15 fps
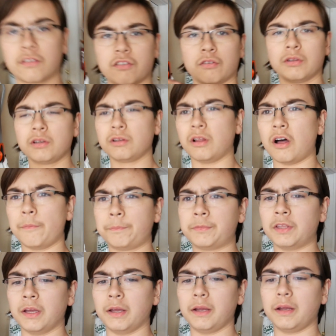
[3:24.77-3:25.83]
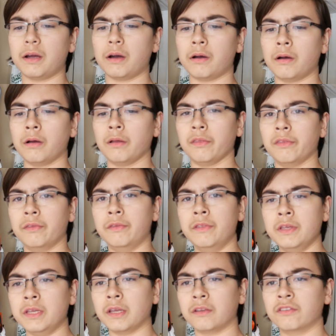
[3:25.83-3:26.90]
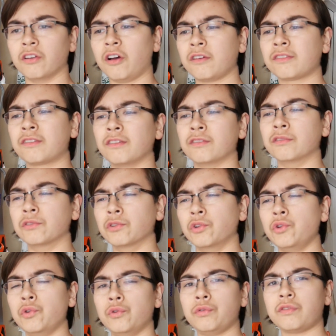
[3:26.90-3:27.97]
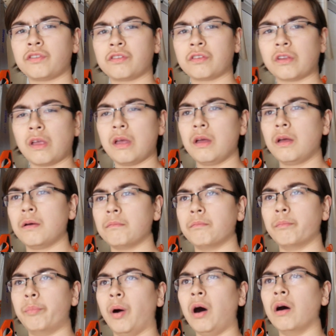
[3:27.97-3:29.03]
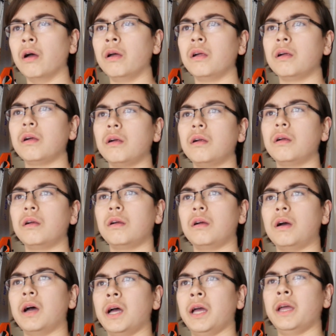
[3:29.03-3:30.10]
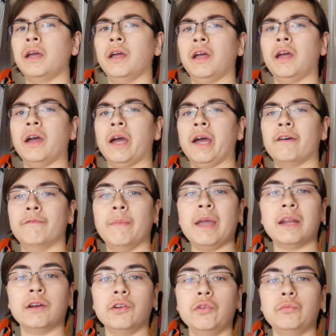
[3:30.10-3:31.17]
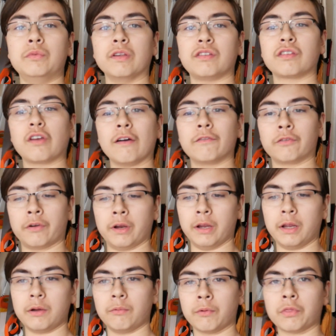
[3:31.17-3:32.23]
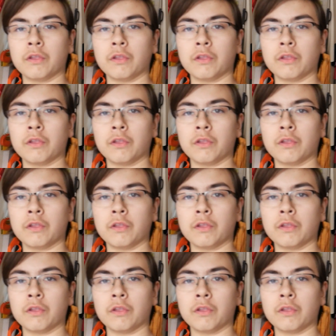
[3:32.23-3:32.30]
So a little update, the exhaust is loose, but I have made a new discovery with